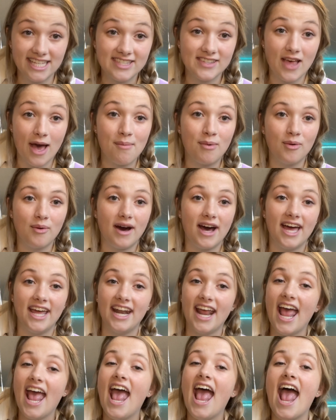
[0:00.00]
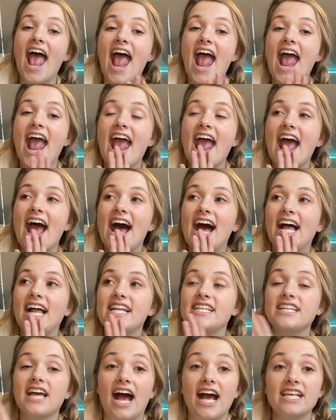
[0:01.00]
slab of wood,
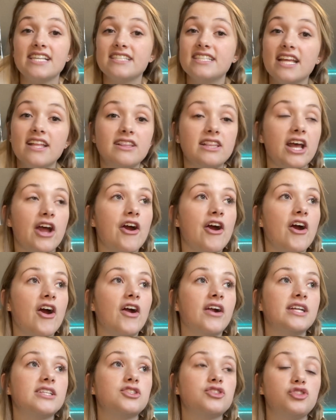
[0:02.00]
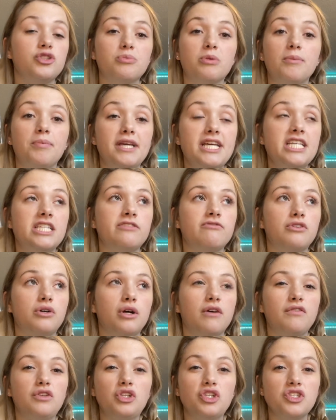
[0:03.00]
and I sit there. It's super peaceful.
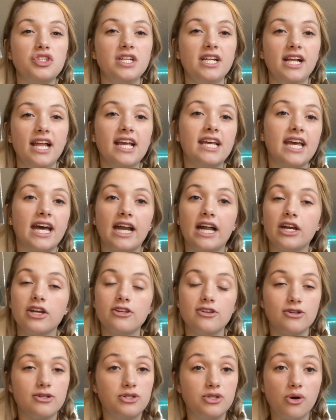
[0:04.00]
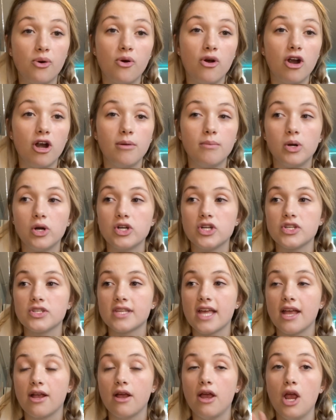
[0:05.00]
If you just need to like get out of your dorm or just
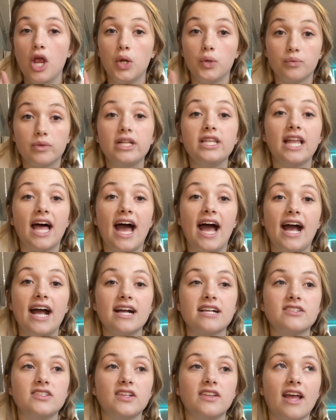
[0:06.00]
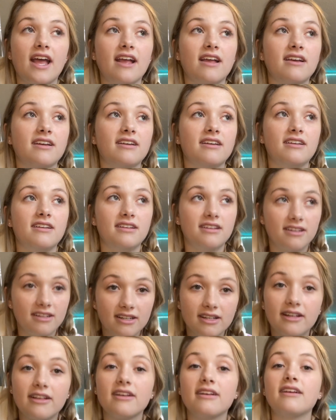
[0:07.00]
like relax and like
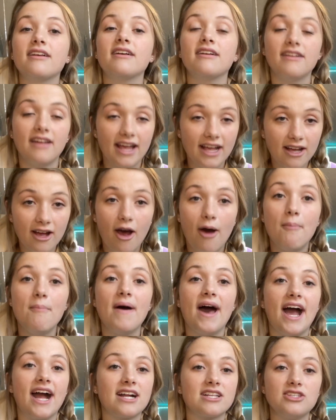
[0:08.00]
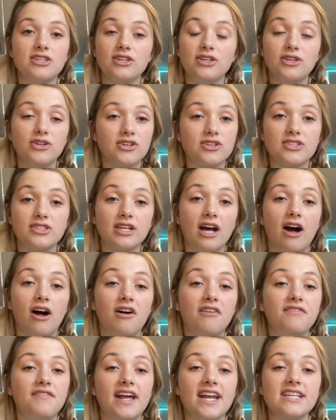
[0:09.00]
come back to
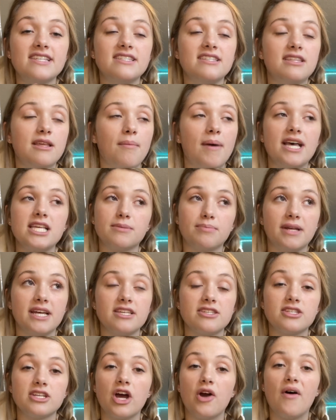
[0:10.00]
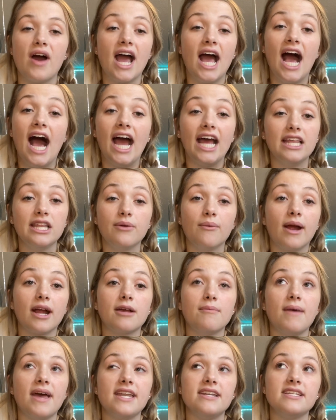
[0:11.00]
yourself, that is the best place to go. I highly
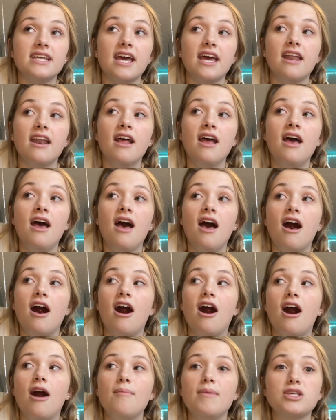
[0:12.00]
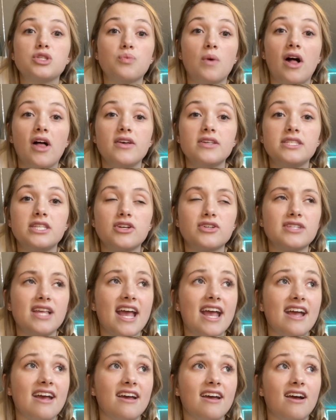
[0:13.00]
recommend it. As well as there's
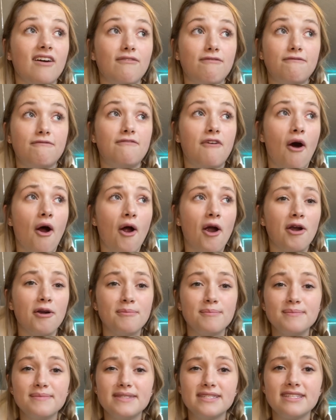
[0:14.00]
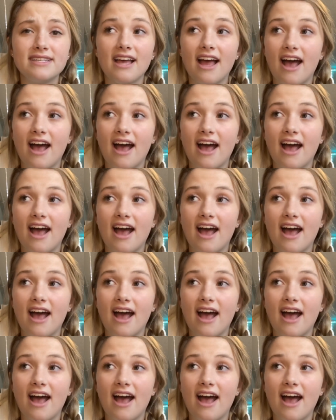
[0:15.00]
like farms.